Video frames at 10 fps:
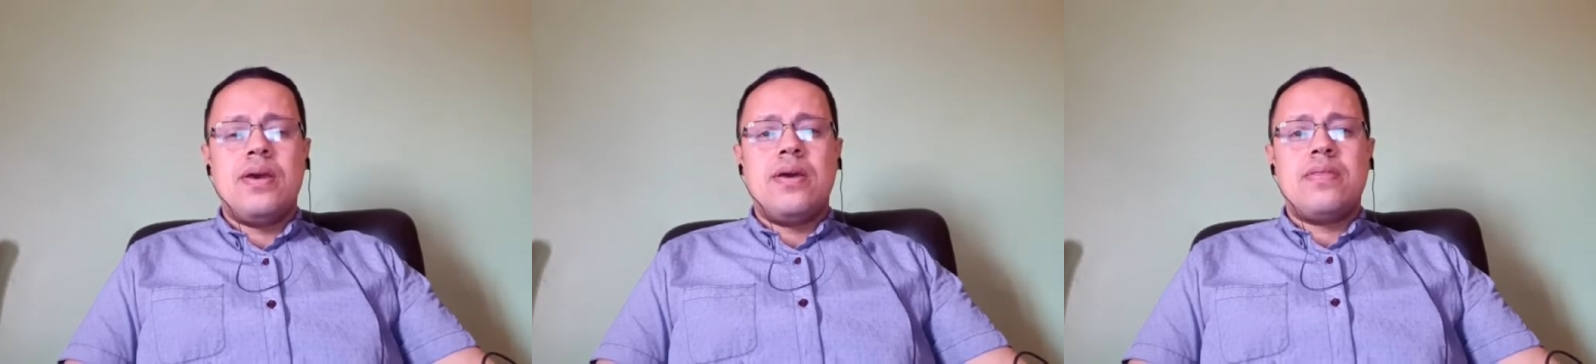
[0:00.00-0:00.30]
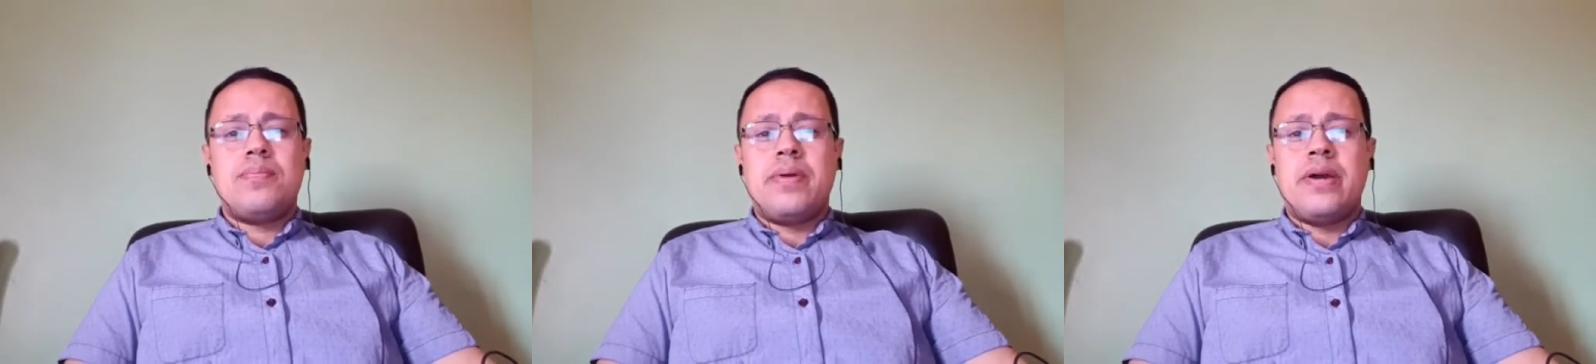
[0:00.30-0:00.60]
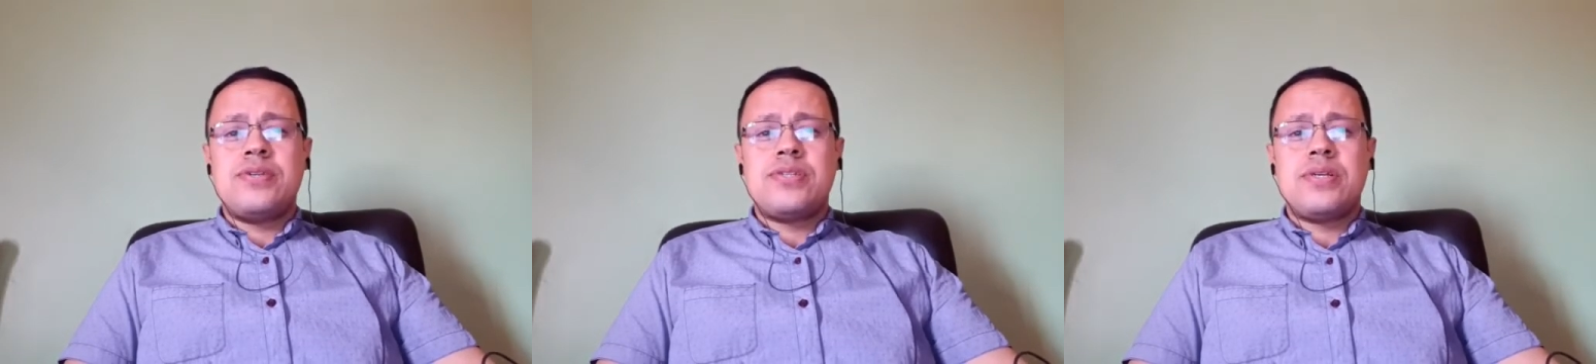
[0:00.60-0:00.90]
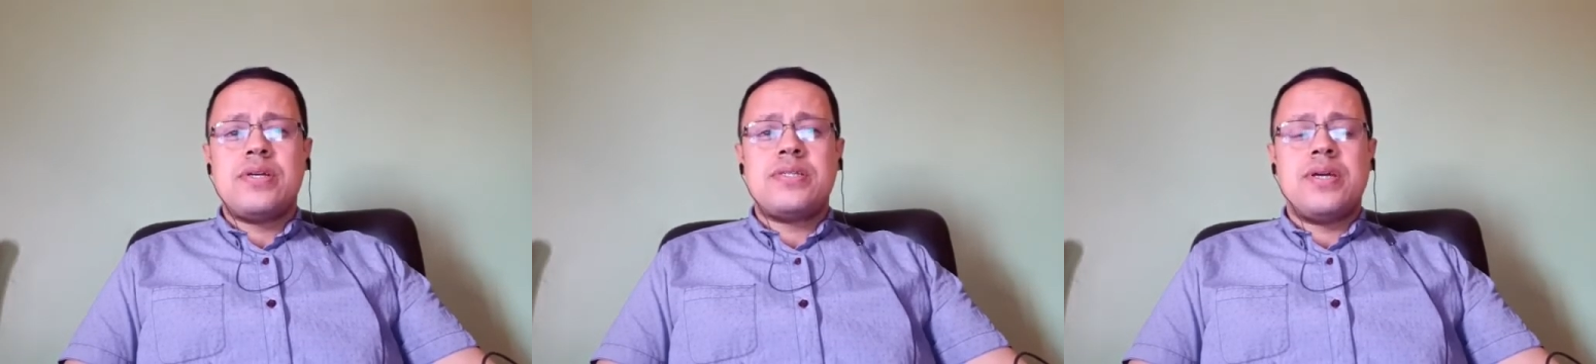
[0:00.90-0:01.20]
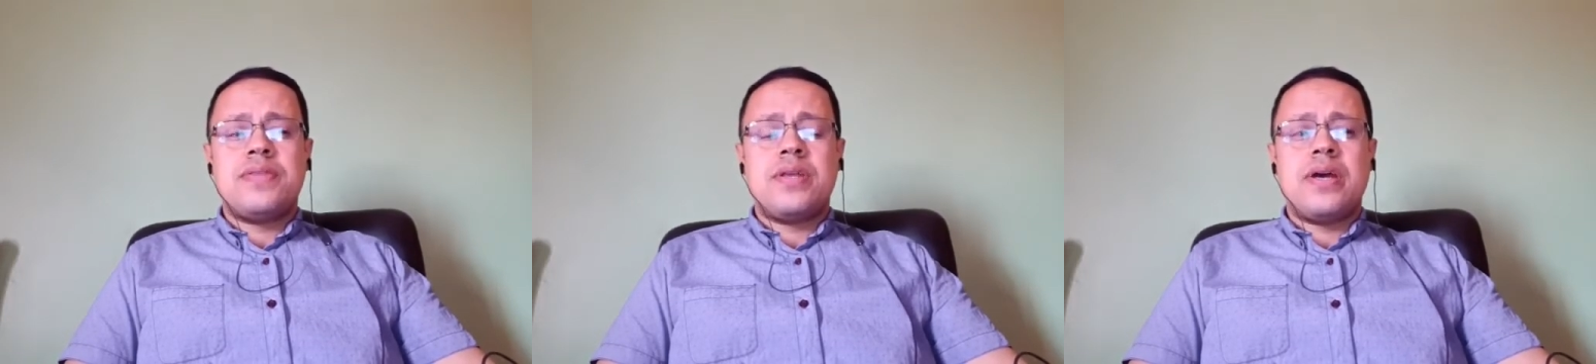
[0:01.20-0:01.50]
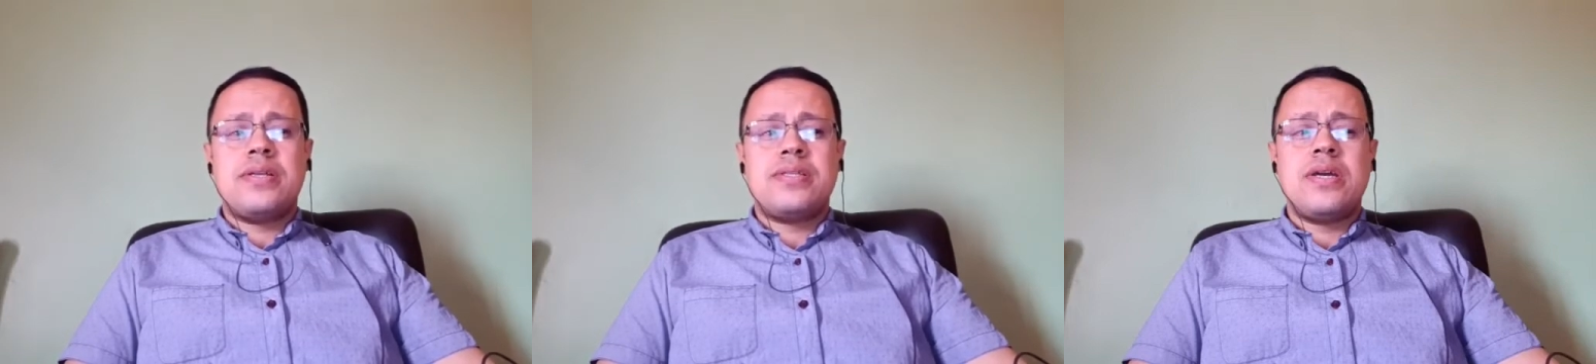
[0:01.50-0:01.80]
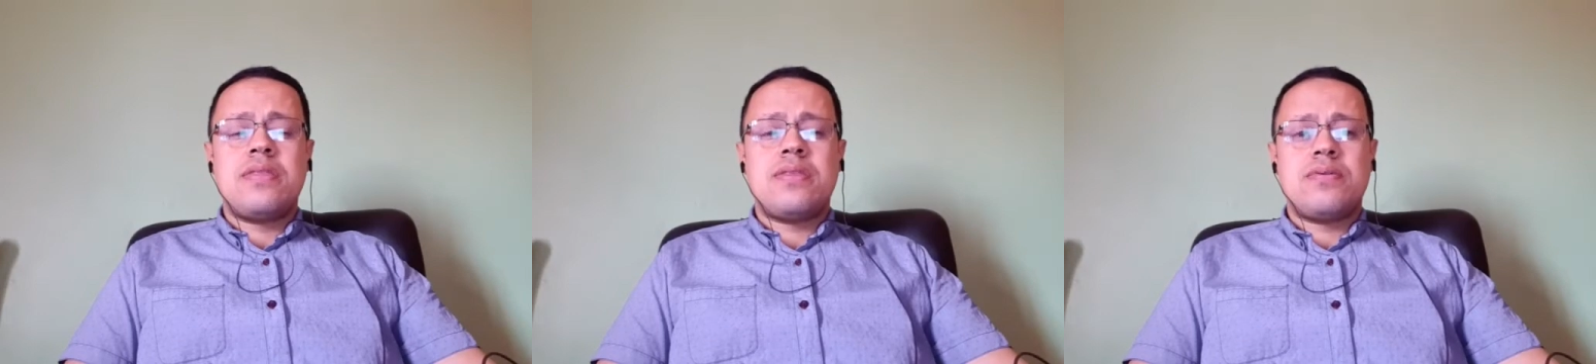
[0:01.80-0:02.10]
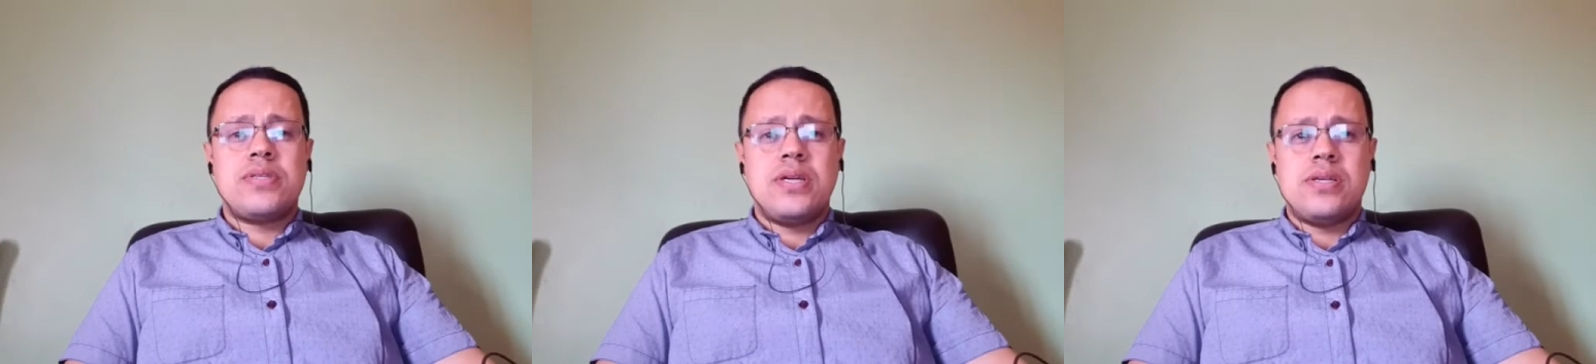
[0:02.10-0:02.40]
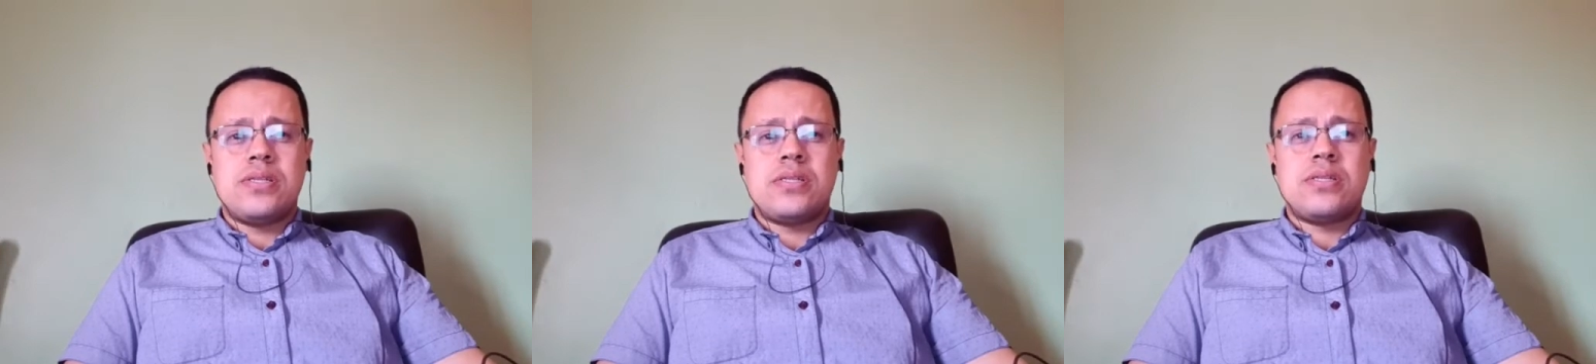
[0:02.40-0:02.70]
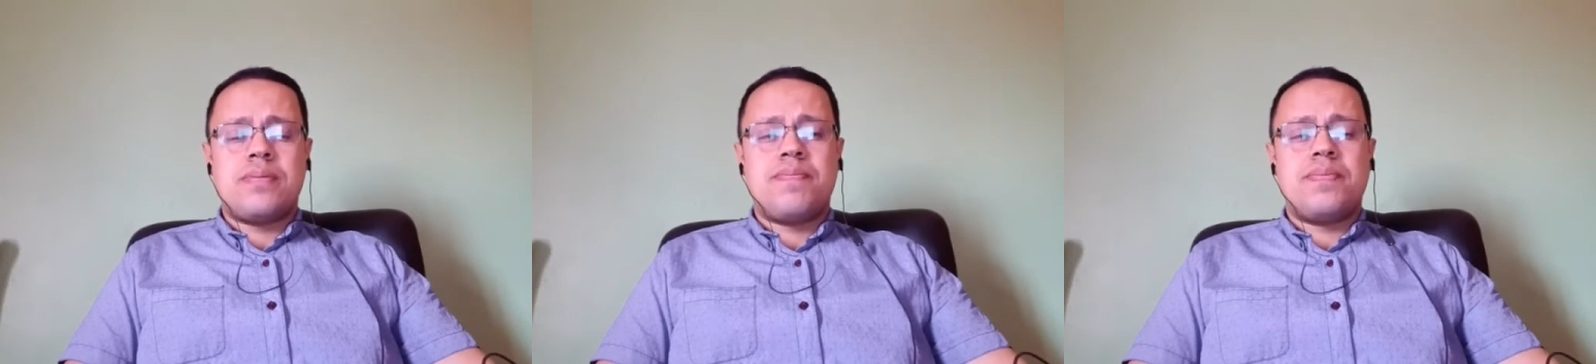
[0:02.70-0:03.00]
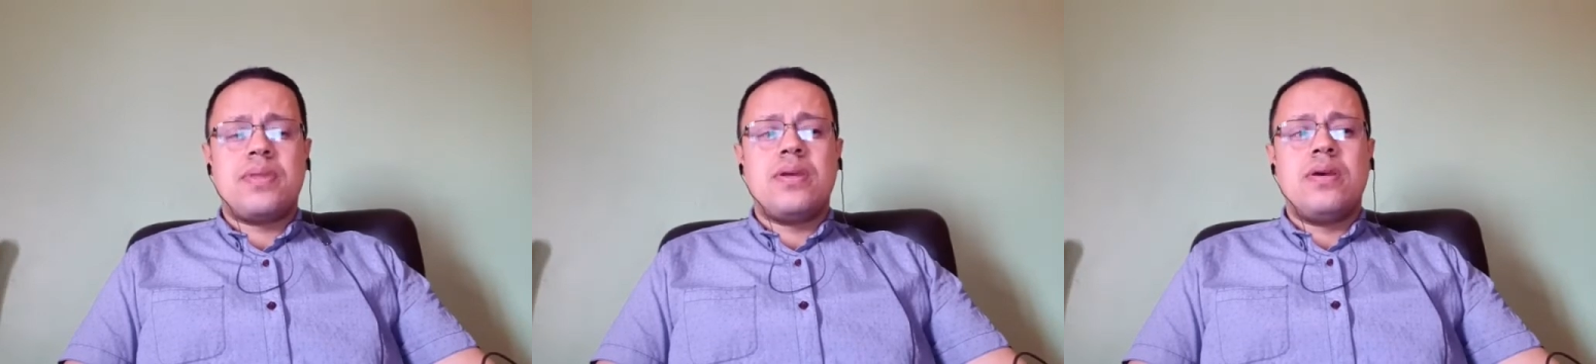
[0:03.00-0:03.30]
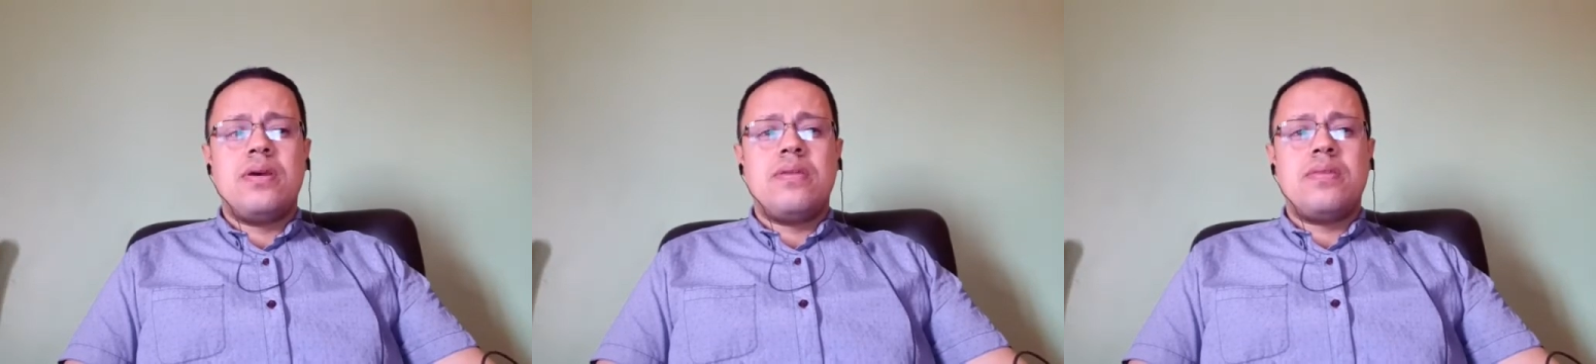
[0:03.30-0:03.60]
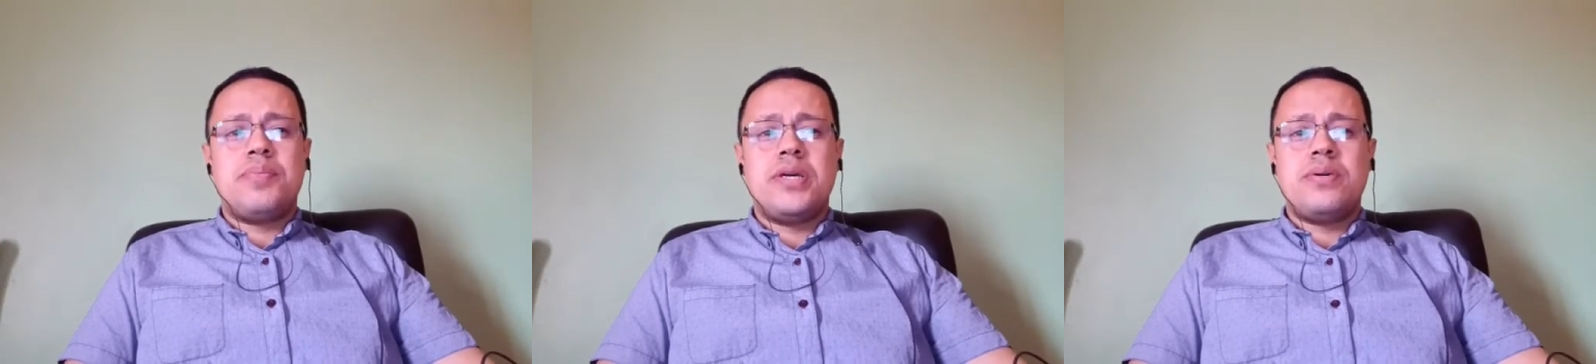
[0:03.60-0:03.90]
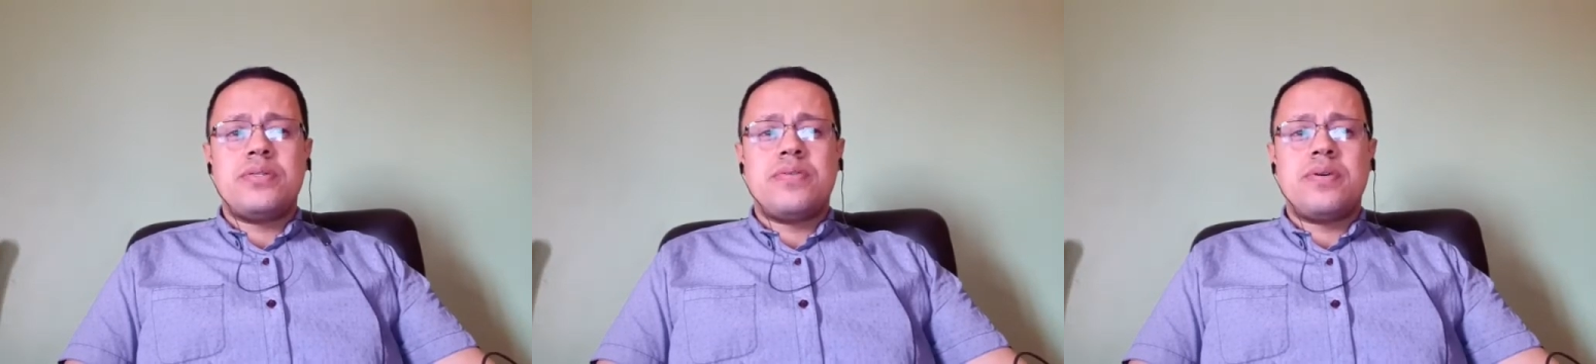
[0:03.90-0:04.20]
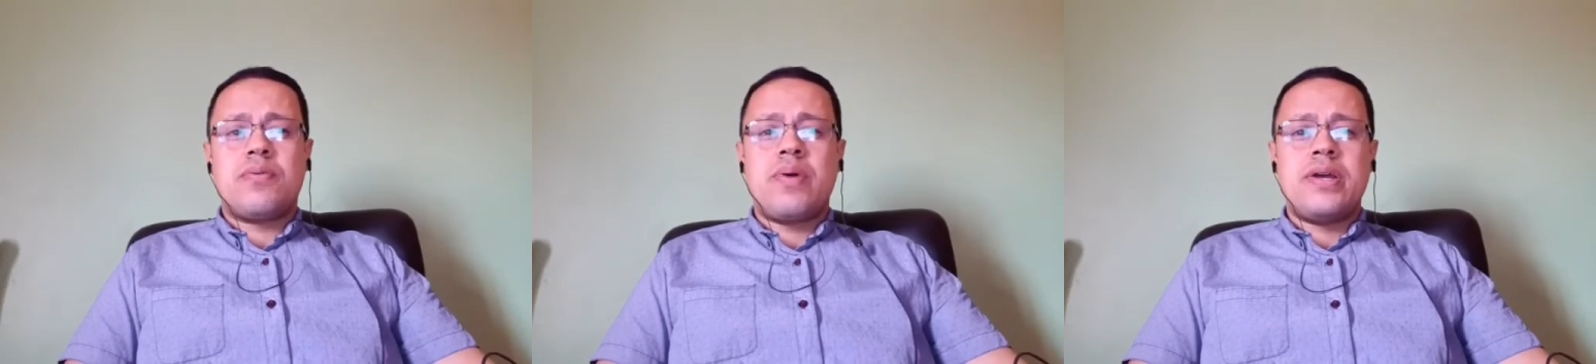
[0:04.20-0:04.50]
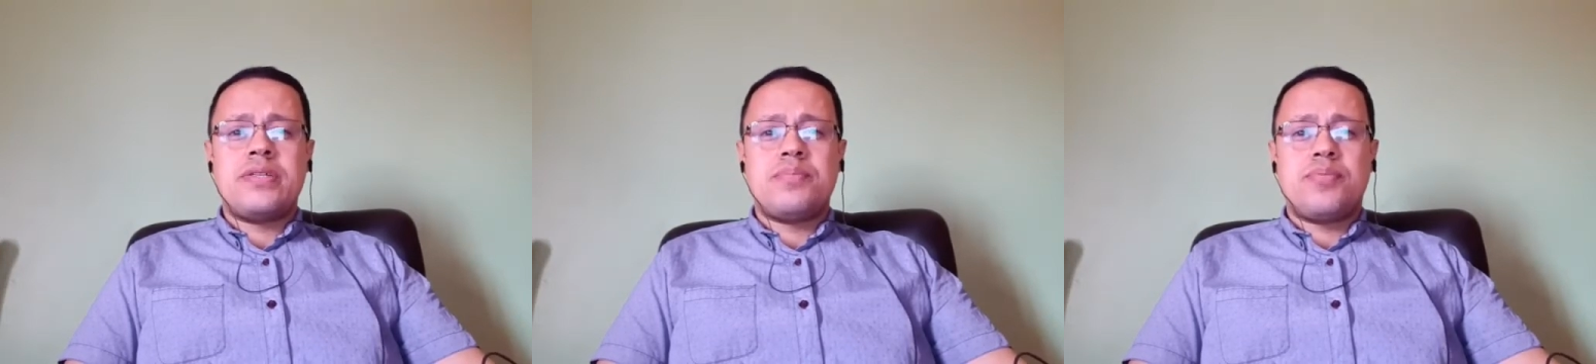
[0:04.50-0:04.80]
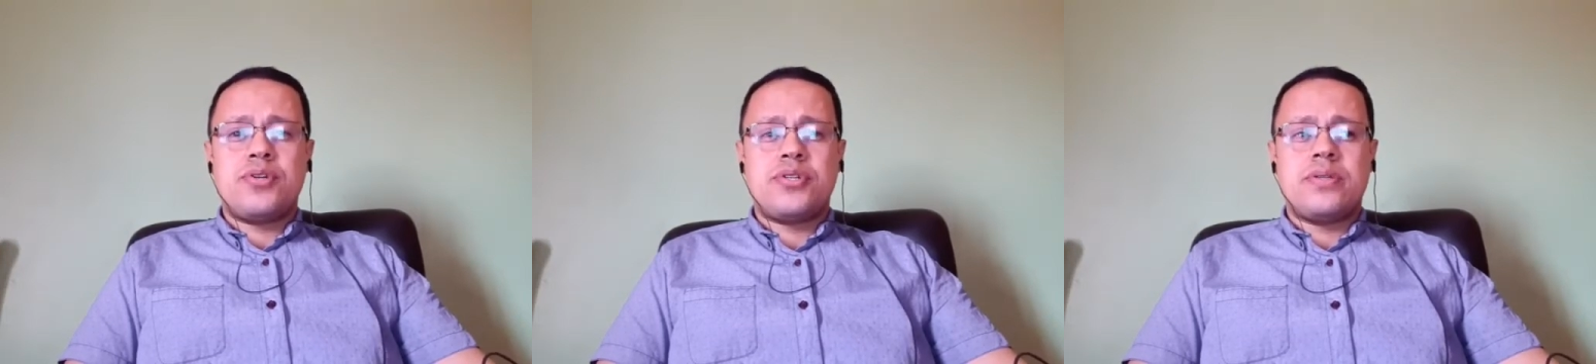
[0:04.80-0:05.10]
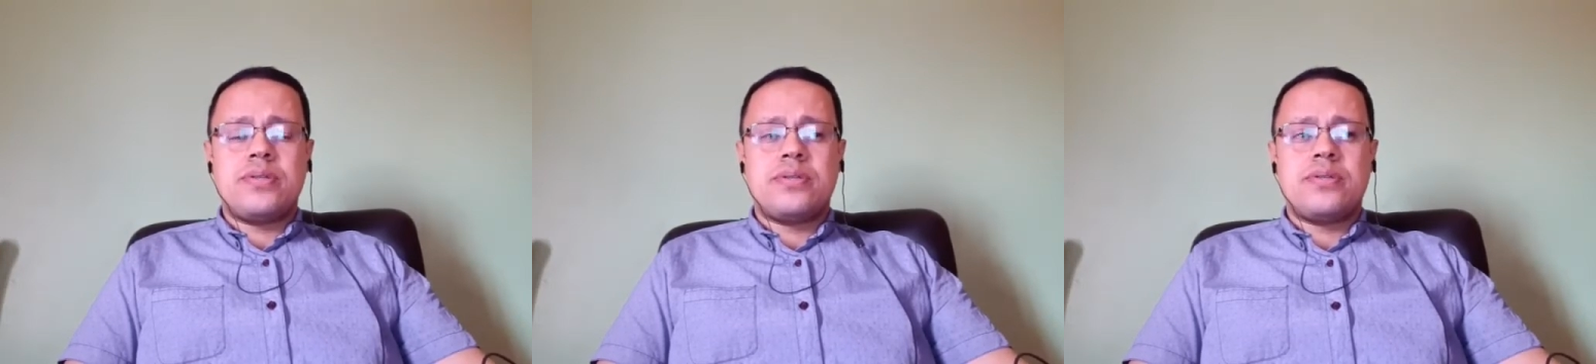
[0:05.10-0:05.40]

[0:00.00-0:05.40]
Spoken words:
The play is set in the 1930s, the period of the Great Depression,